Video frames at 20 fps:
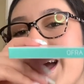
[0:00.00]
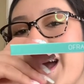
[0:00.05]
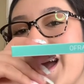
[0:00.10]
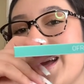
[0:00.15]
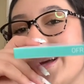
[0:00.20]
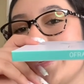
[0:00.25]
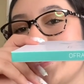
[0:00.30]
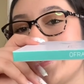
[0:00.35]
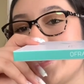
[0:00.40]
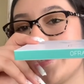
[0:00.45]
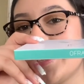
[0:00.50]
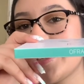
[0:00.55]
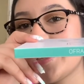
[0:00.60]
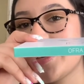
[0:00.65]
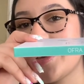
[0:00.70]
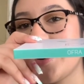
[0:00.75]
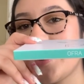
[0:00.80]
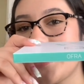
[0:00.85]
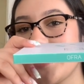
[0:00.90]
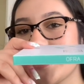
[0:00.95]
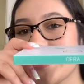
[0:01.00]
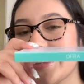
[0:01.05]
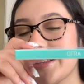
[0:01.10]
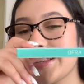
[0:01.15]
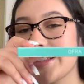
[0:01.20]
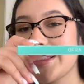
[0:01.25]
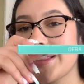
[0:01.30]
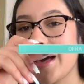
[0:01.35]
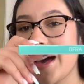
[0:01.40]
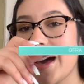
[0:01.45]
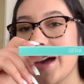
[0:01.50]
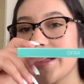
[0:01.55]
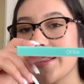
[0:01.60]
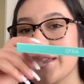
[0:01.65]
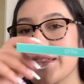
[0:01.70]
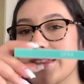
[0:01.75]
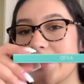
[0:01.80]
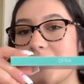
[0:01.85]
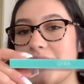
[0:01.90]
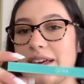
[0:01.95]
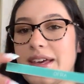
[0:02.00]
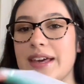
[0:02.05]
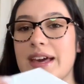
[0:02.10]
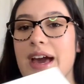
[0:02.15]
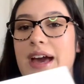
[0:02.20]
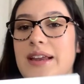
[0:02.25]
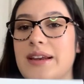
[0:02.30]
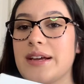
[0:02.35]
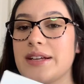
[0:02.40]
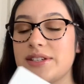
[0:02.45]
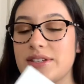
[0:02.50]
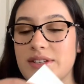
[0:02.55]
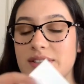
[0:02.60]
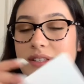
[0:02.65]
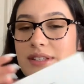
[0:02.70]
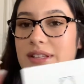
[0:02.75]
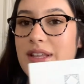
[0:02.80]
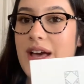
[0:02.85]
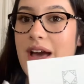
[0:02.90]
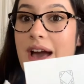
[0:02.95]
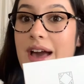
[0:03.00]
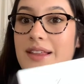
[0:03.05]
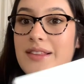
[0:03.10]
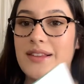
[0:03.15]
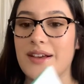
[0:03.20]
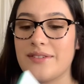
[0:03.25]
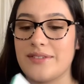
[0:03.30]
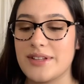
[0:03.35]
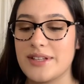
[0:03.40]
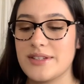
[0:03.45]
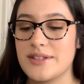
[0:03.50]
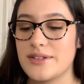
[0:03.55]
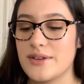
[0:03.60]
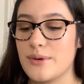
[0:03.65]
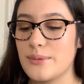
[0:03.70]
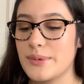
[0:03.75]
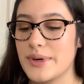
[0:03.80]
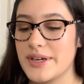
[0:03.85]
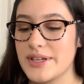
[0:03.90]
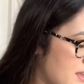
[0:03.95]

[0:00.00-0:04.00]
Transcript: it's not that thick and I just, I love this so much.